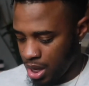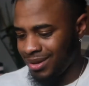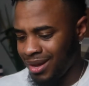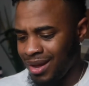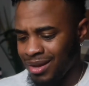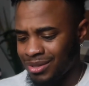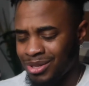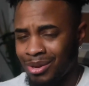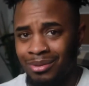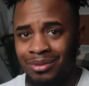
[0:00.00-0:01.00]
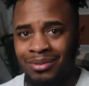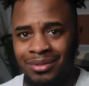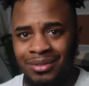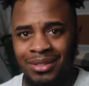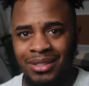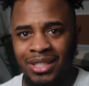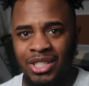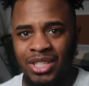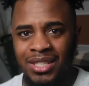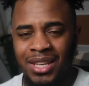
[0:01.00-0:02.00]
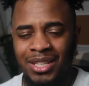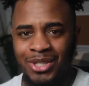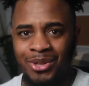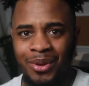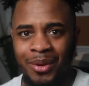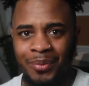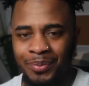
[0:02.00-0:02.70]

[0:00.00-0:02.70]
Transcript: Yeah, so let's just get into it.